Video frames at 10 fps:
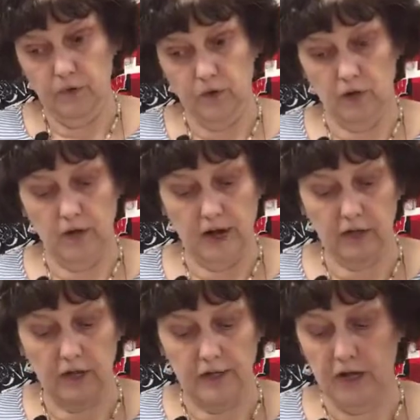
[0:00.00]
your
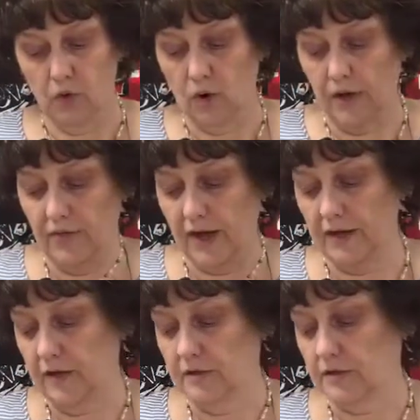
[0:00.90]
neckline, how wide that
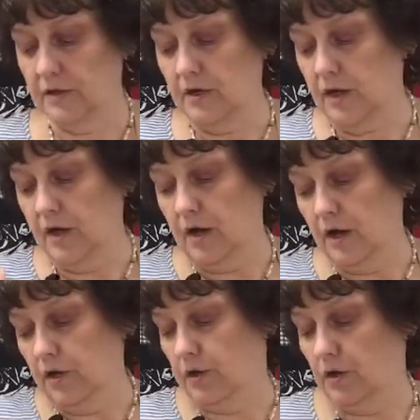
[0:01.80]
is.
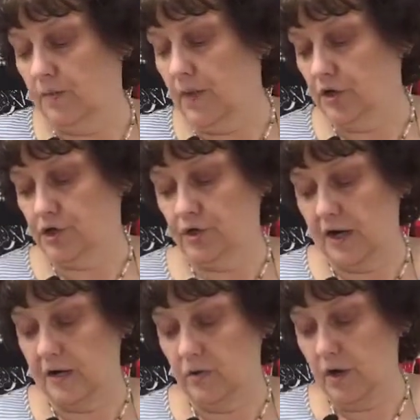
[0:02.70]
You're going to measure
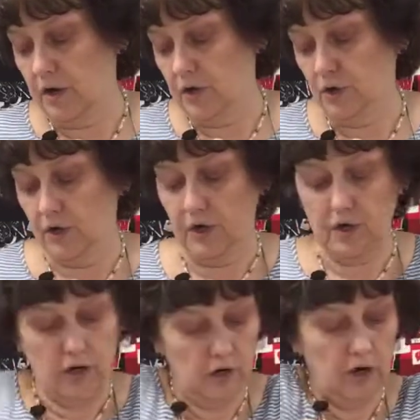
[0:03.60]
down. You're going to
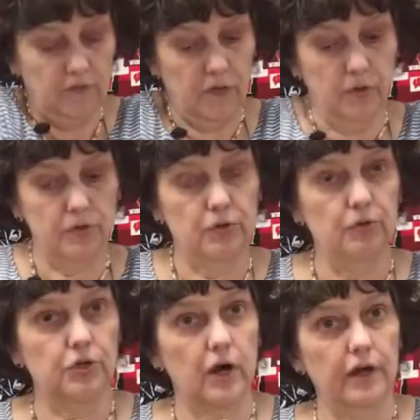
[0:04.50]
cut off those two
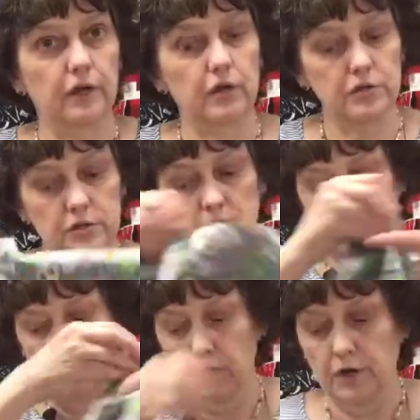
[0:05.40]
triangles.
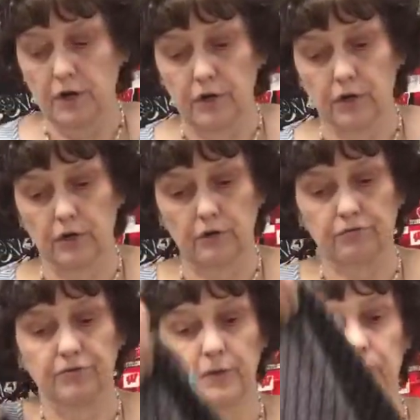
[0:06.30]
You're going to
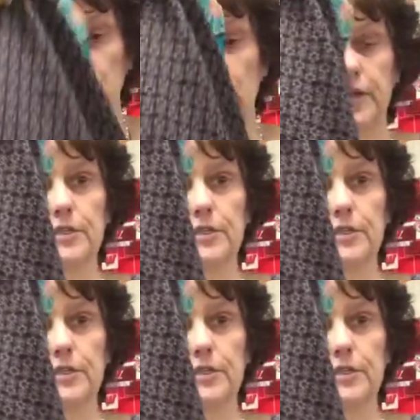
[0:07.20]
flip it right